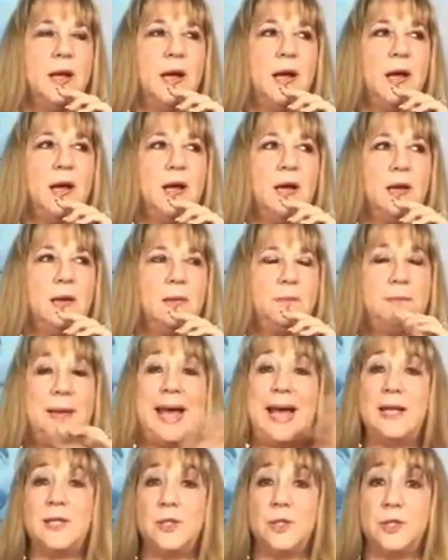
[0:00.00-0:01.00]

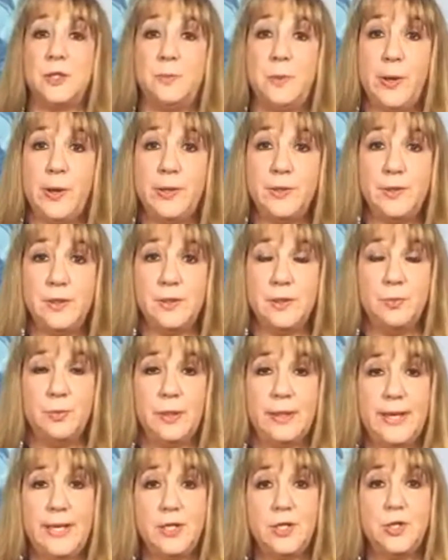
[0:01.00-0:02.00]
past experiences in
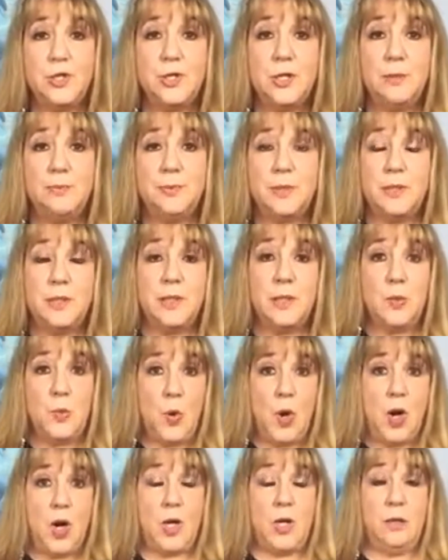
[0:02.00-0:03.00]
relationships that didn't
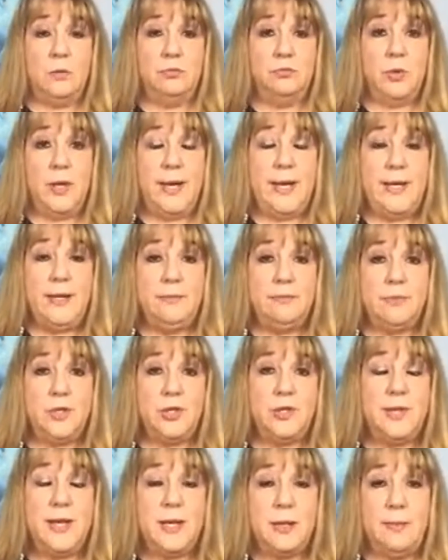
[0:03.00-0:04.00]
work, right?
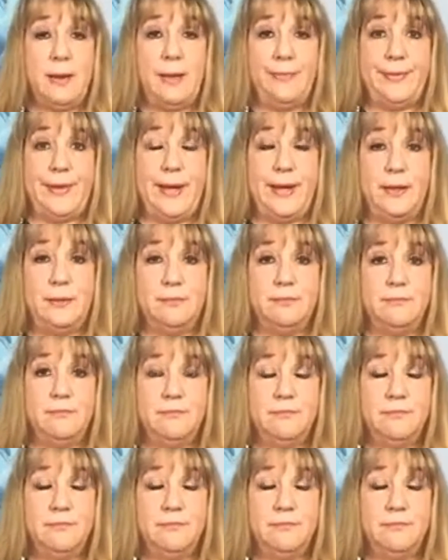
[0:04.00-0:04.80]
Just think about that.